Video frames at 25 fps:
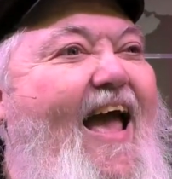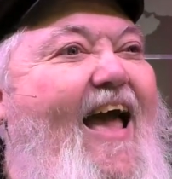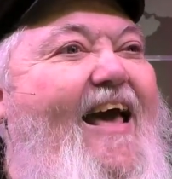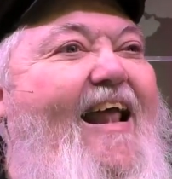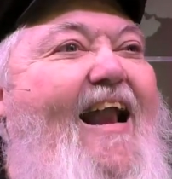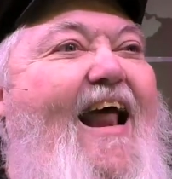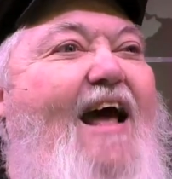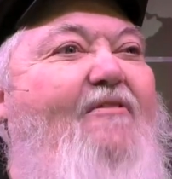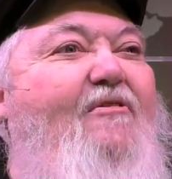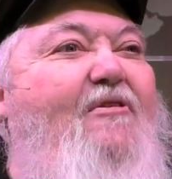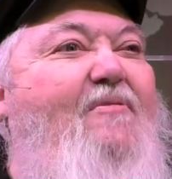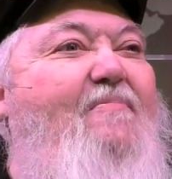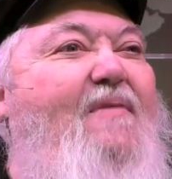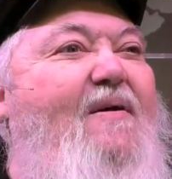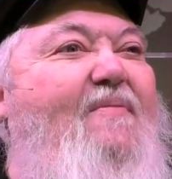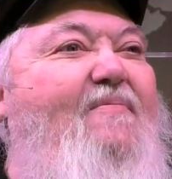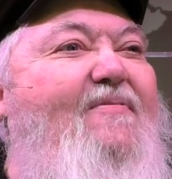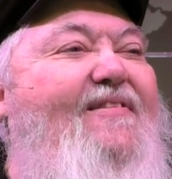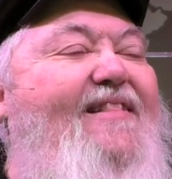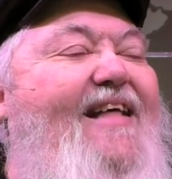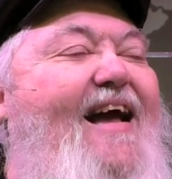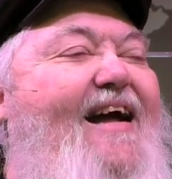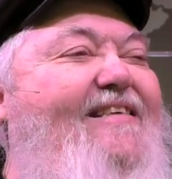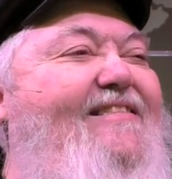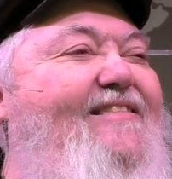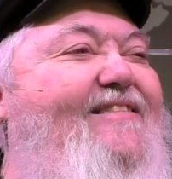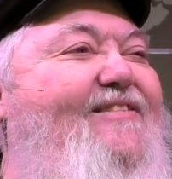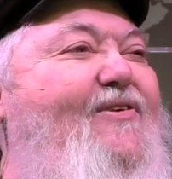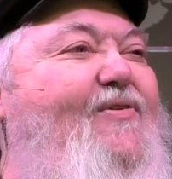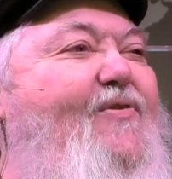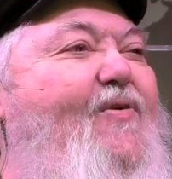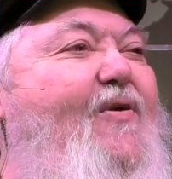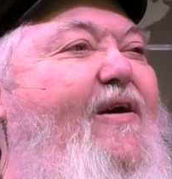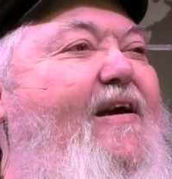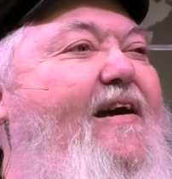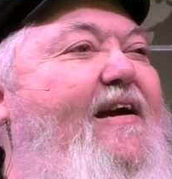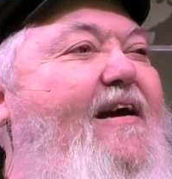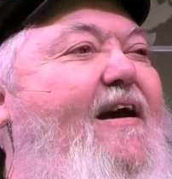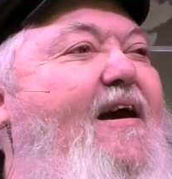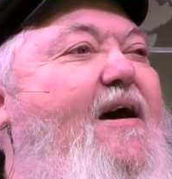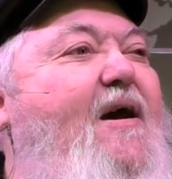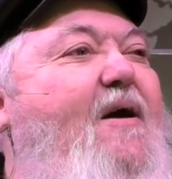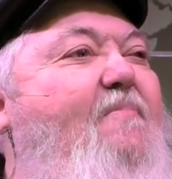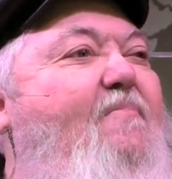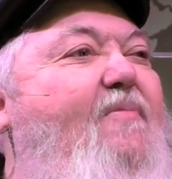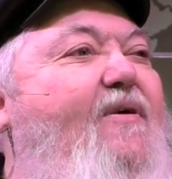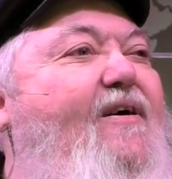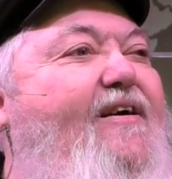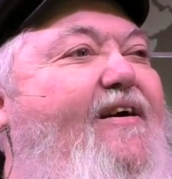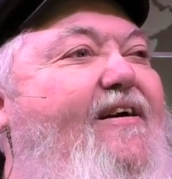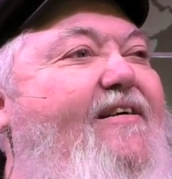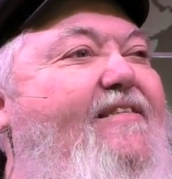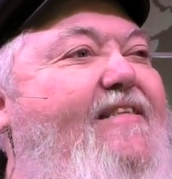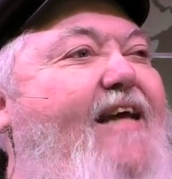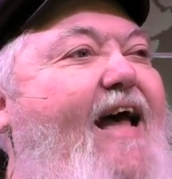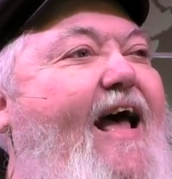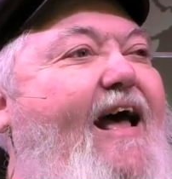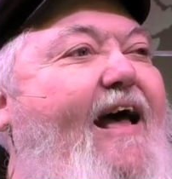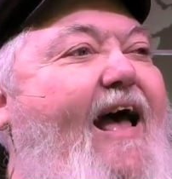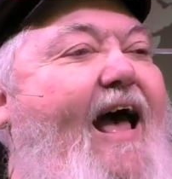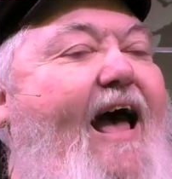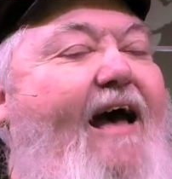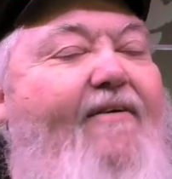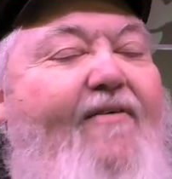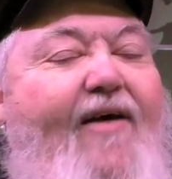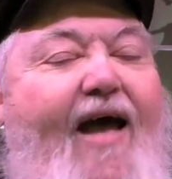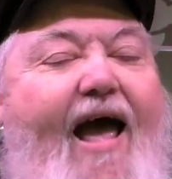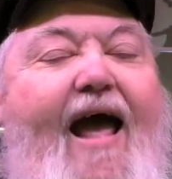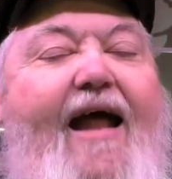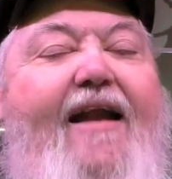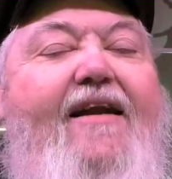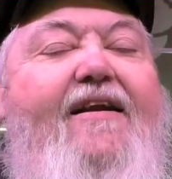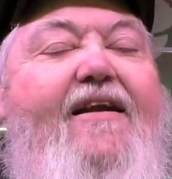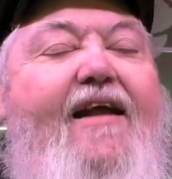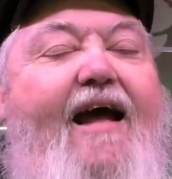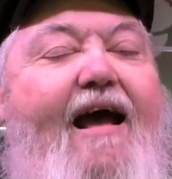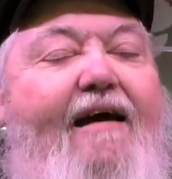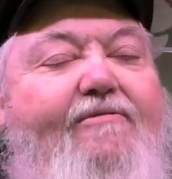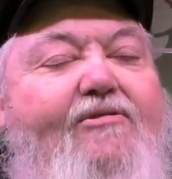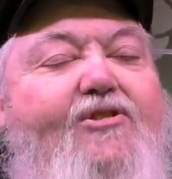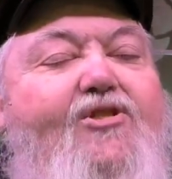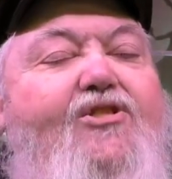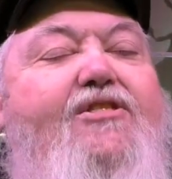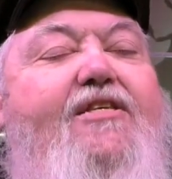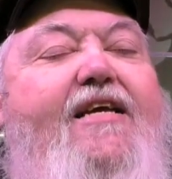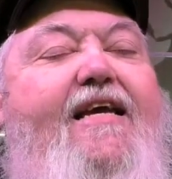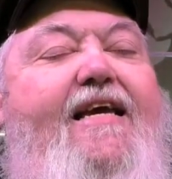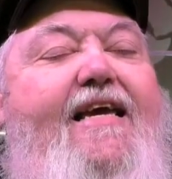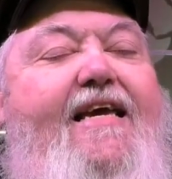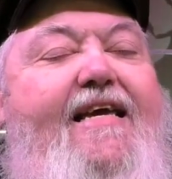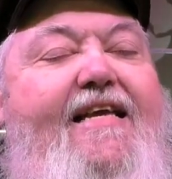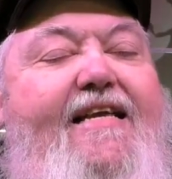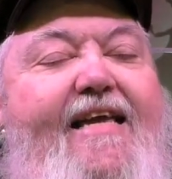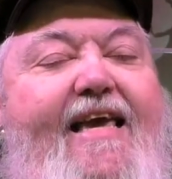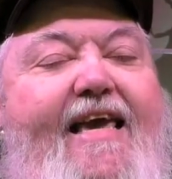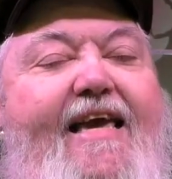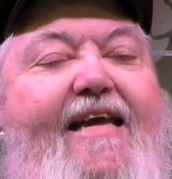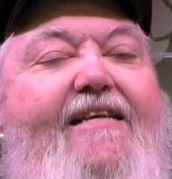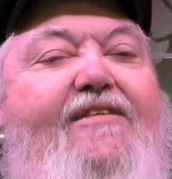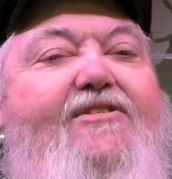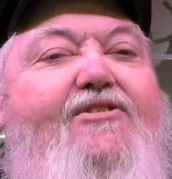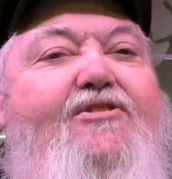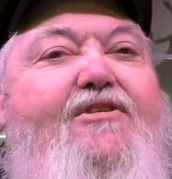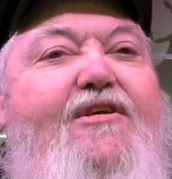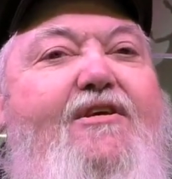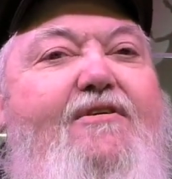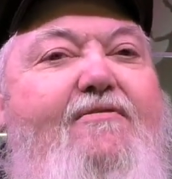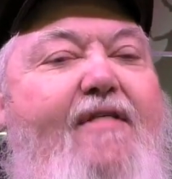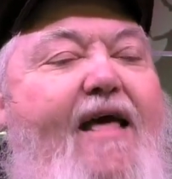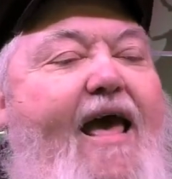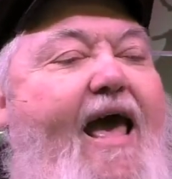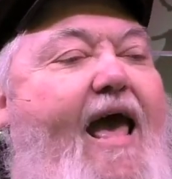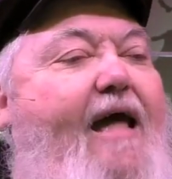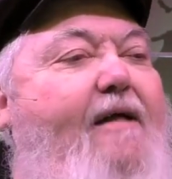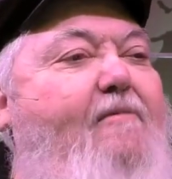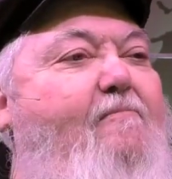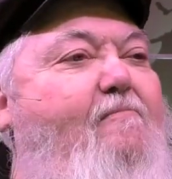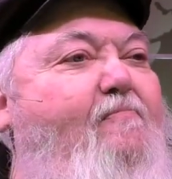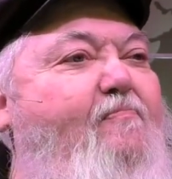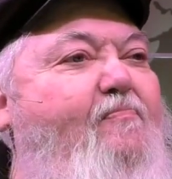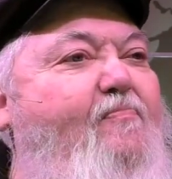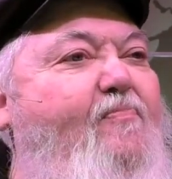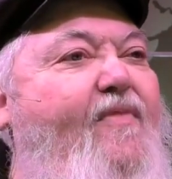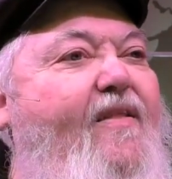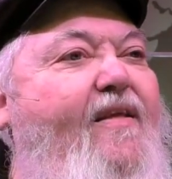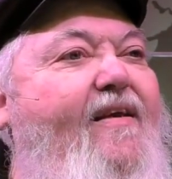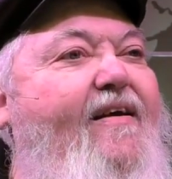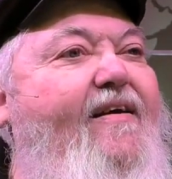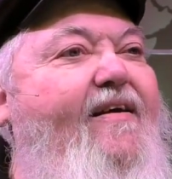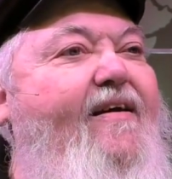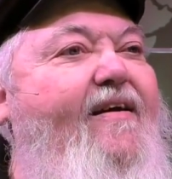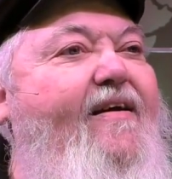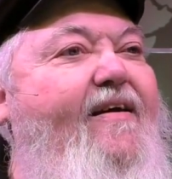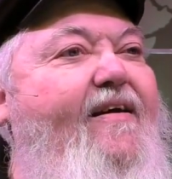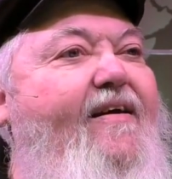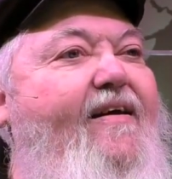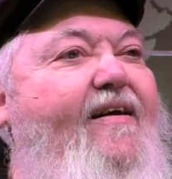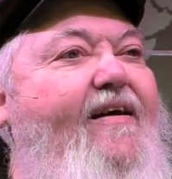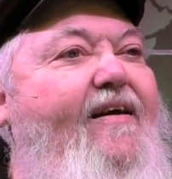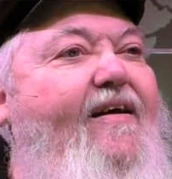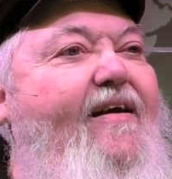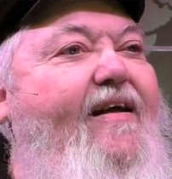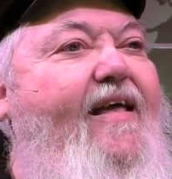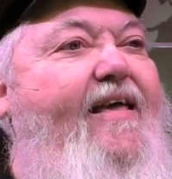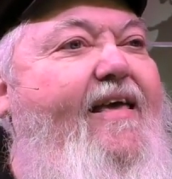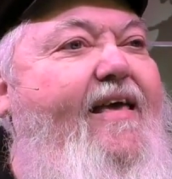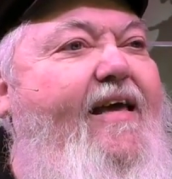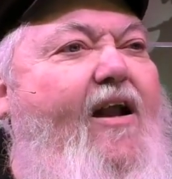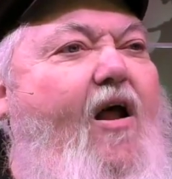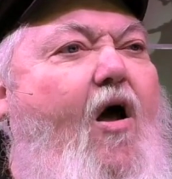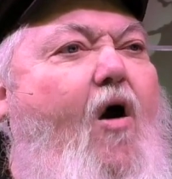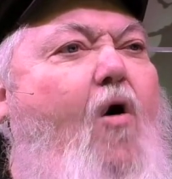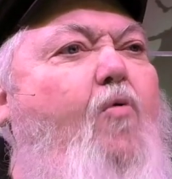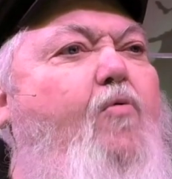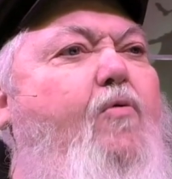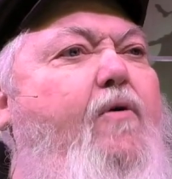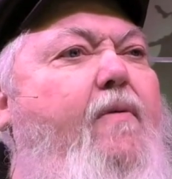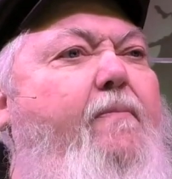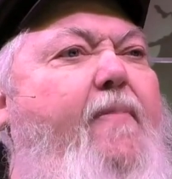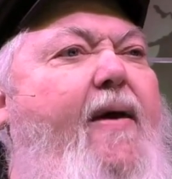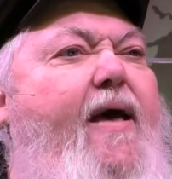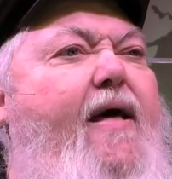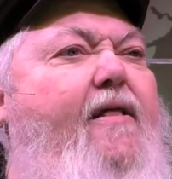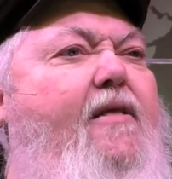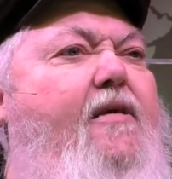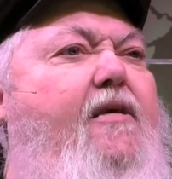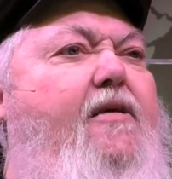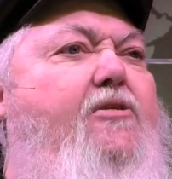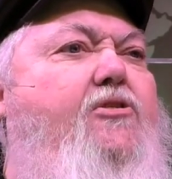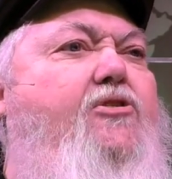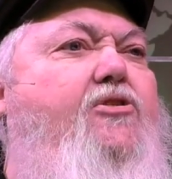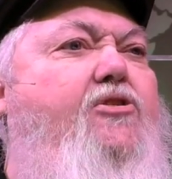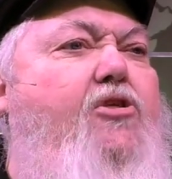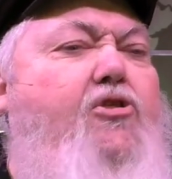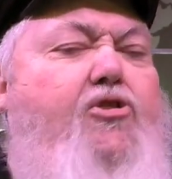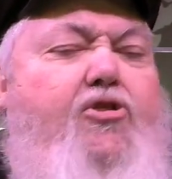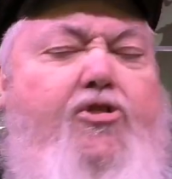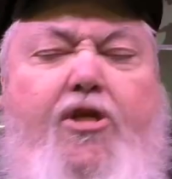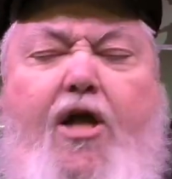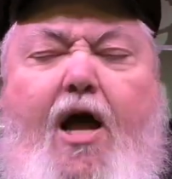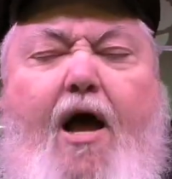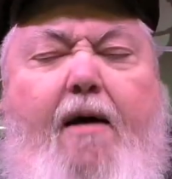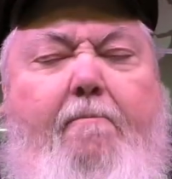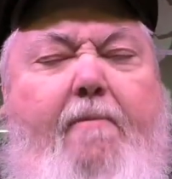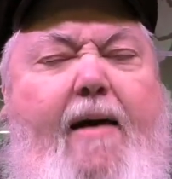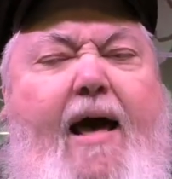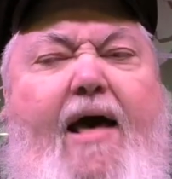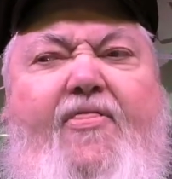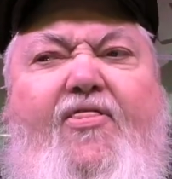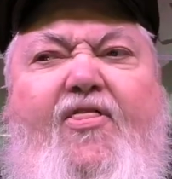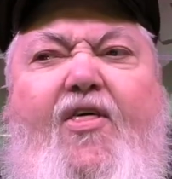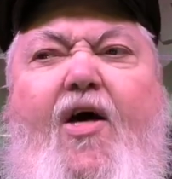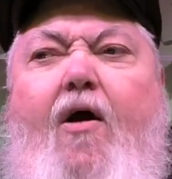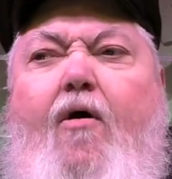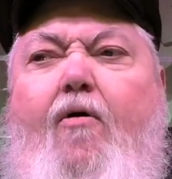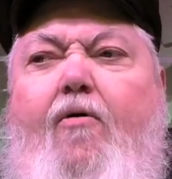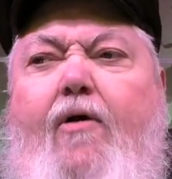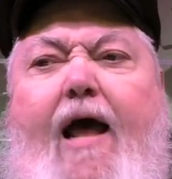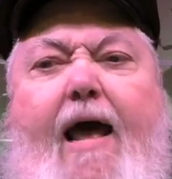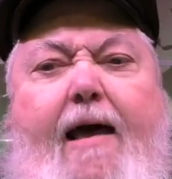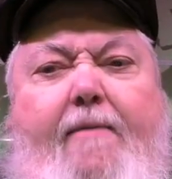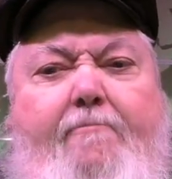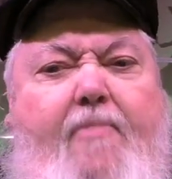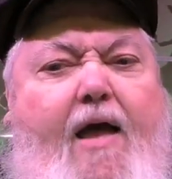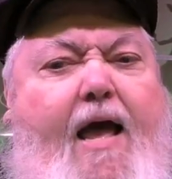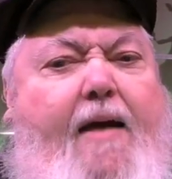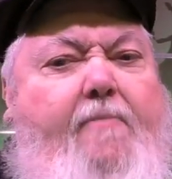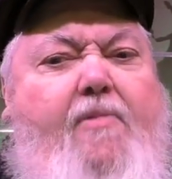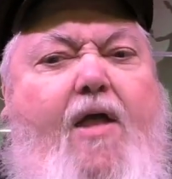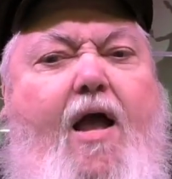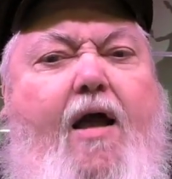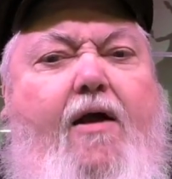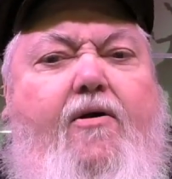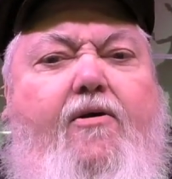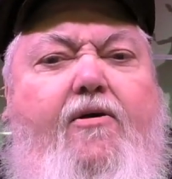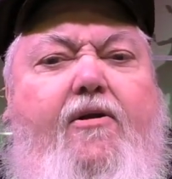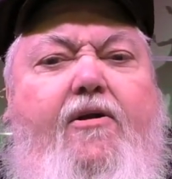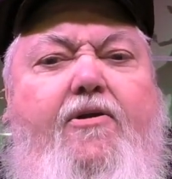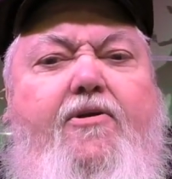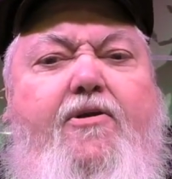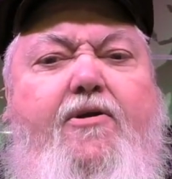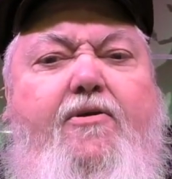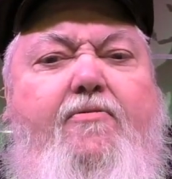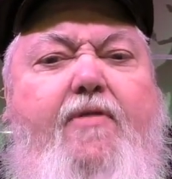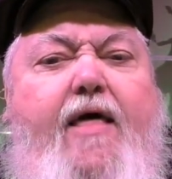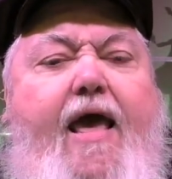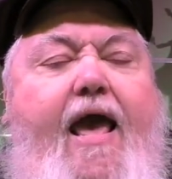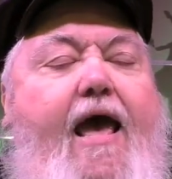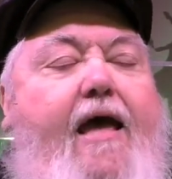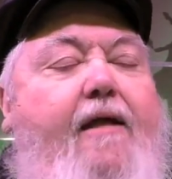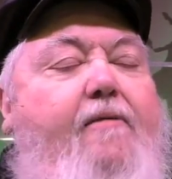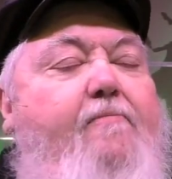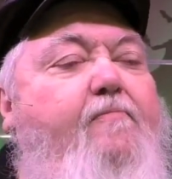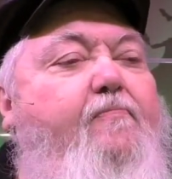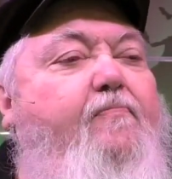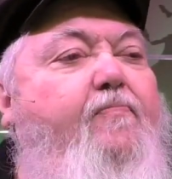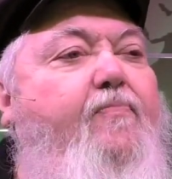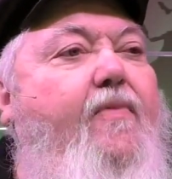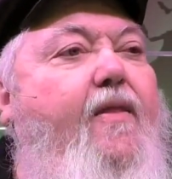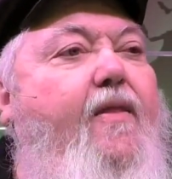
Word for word: I remember that story because I, I, I, I've seen kids do that. They get all rebellious. It's not my fault. I'm, I'm not going to do that.